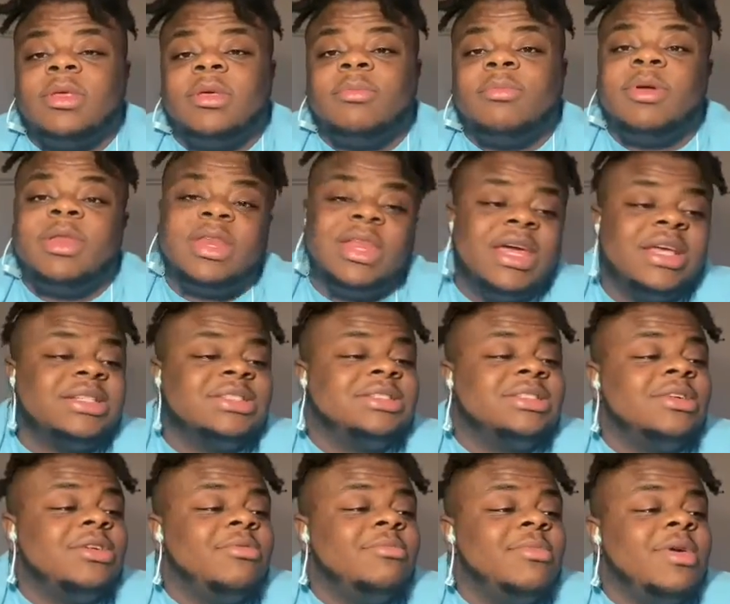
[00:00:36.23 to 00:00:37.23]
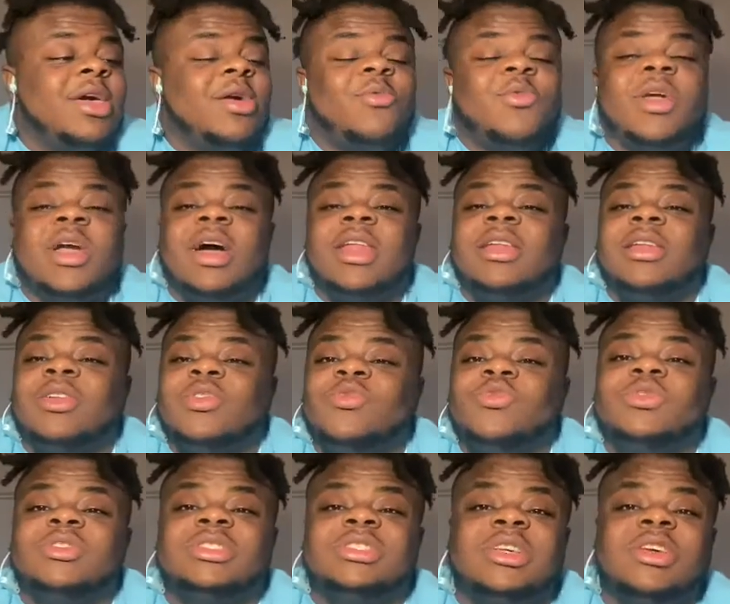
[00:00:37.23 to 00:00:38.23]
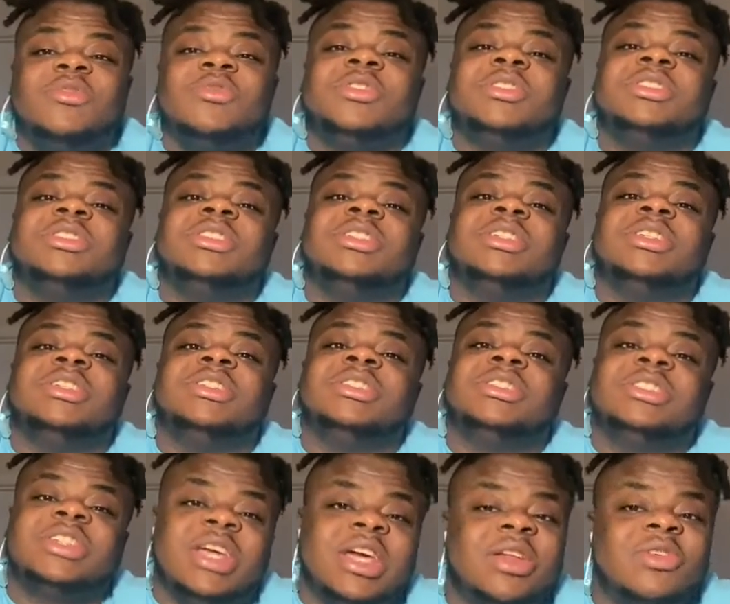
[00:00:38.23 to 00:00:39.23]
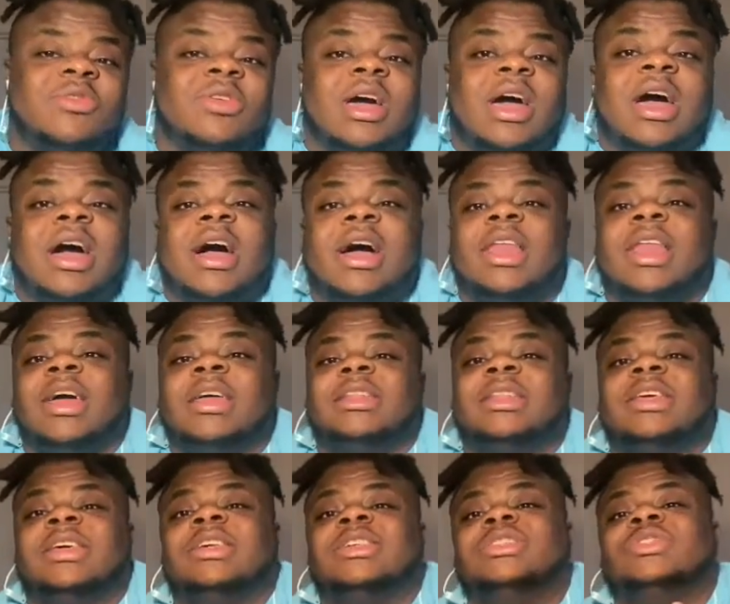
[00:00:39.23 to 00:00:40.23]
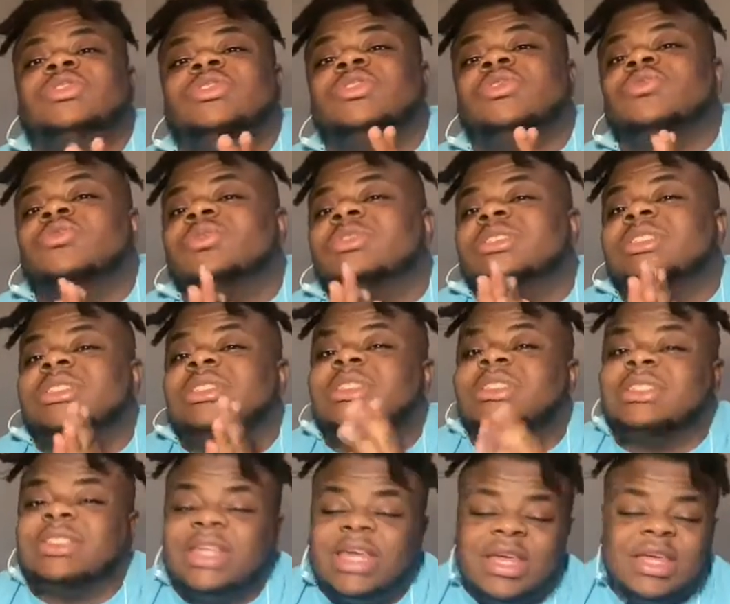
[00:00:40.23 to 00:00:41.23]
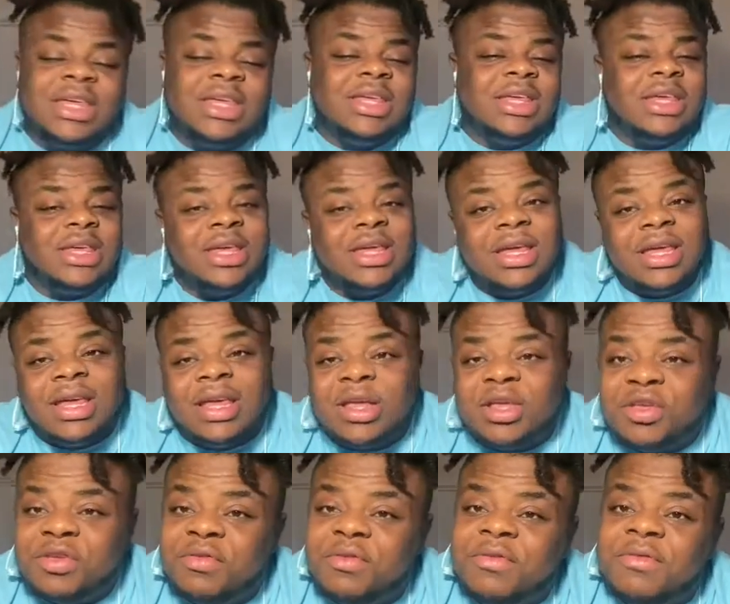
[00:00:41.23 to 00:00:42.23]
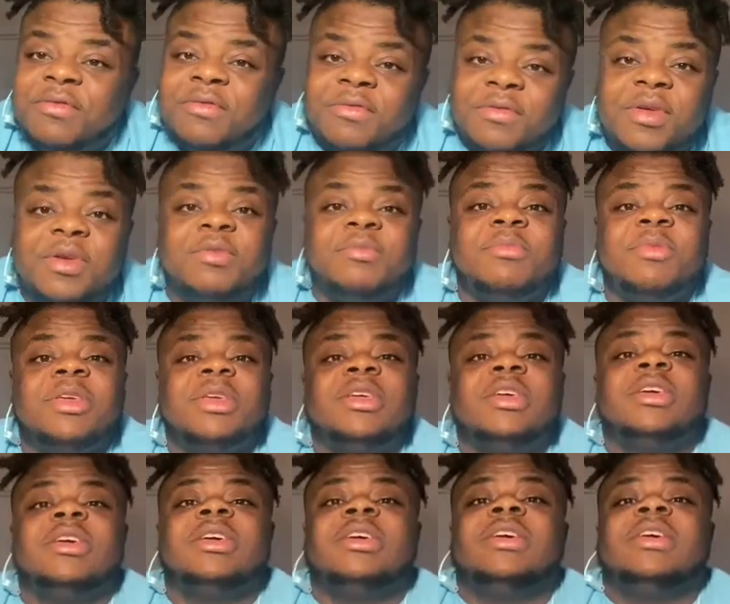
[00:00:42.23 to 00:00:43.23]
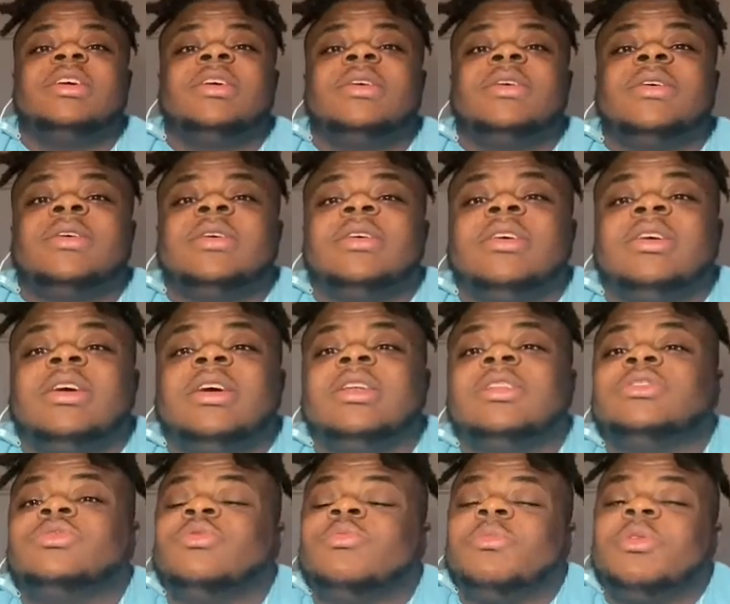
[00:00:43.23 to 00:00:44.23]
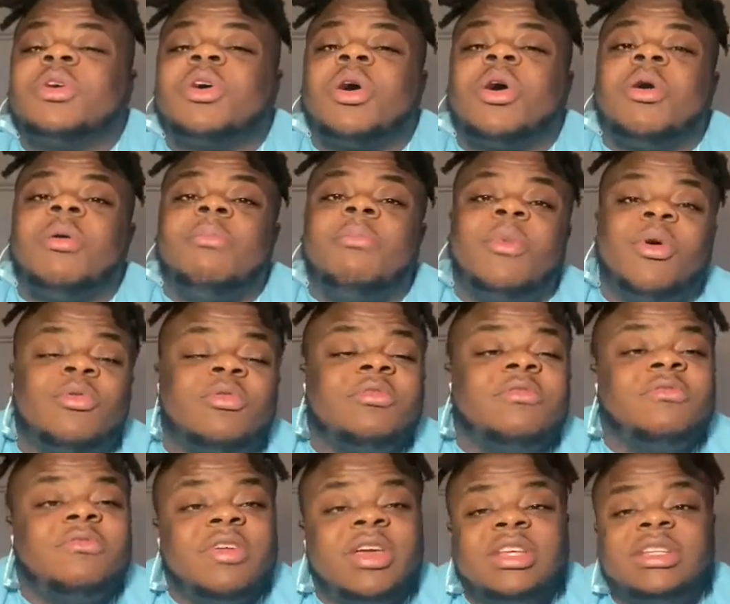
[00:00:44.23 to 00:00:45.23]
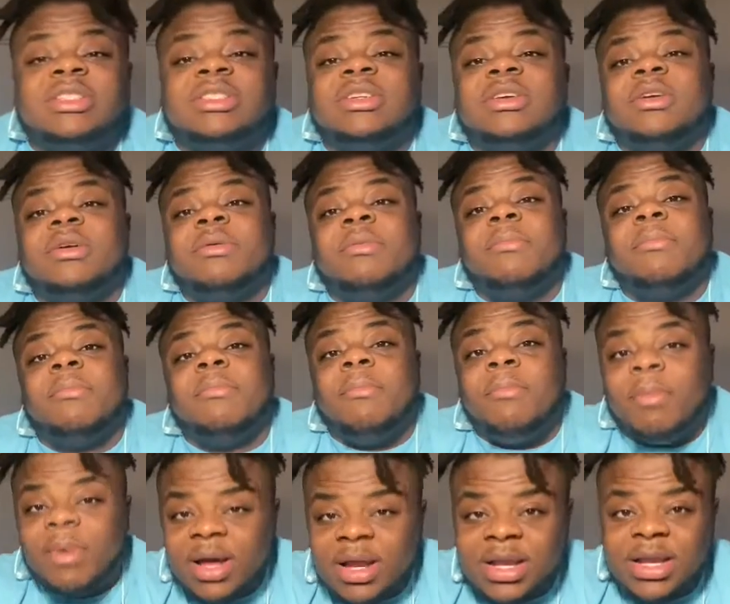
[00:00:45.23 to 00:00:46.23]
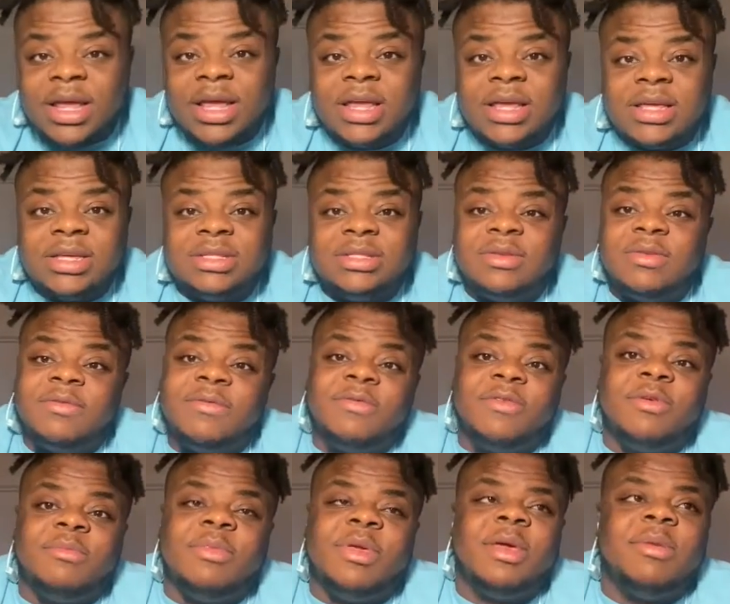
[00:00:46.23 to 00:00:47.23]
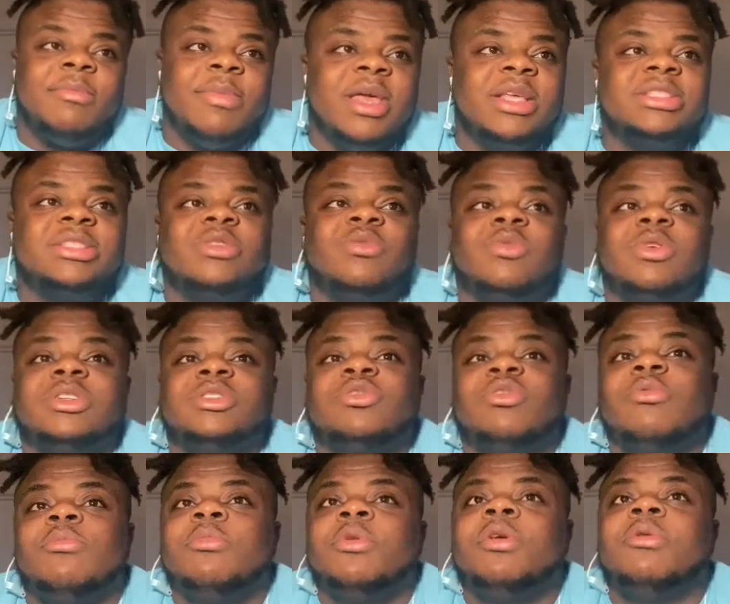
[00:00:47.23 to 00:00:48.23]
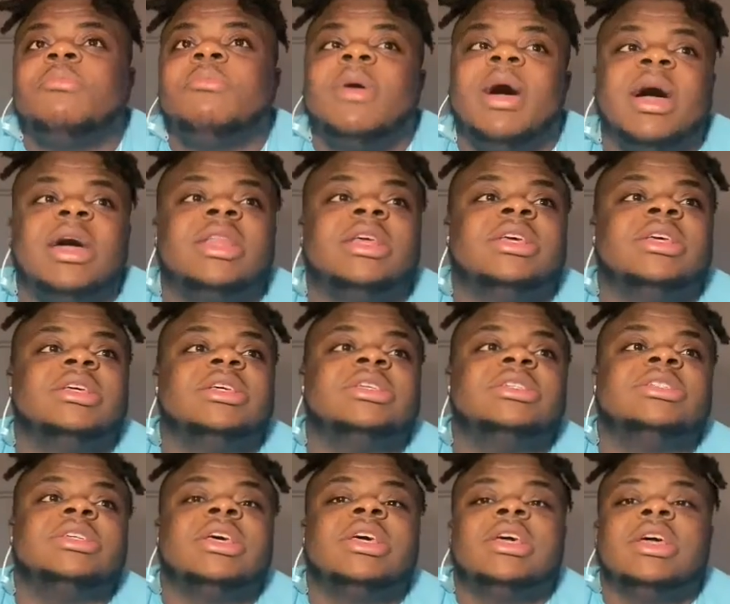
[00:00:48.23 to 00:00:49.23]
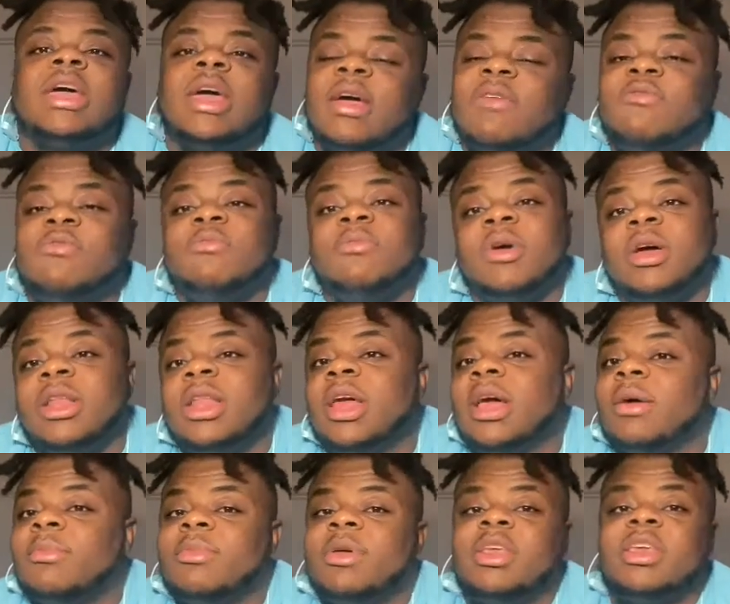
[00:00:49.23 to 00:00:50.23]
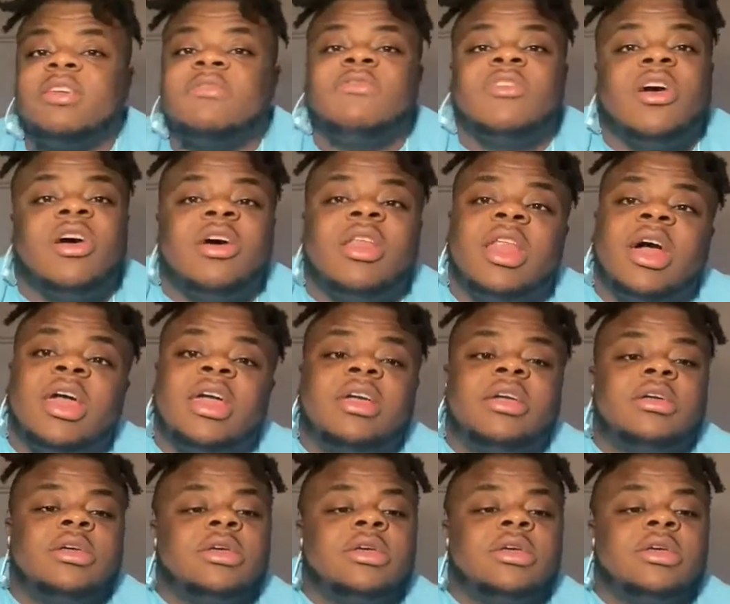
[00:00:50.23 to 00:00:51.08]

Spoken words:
But next up, man, we got a new series to the channel that I'd like to introduce today. You feel me? And it's going to be called Motivation Monday. You feel me? And basically what it's going to be about is every Monday I'm going to give y'all like